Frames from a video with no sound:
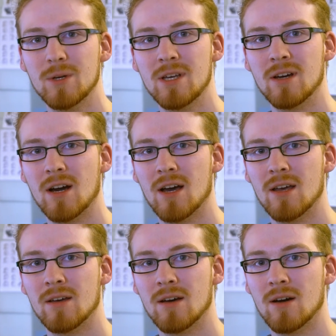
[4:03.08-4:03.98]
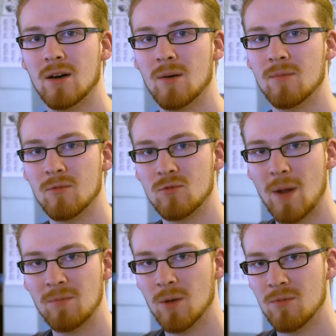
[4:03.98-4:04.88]
week I
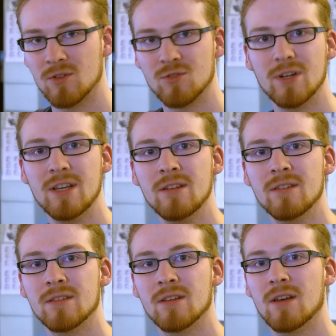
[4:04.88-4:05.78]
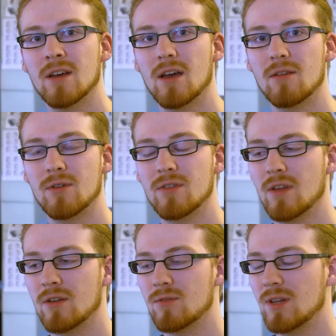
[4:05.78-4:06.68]
wrapped up the trees, everything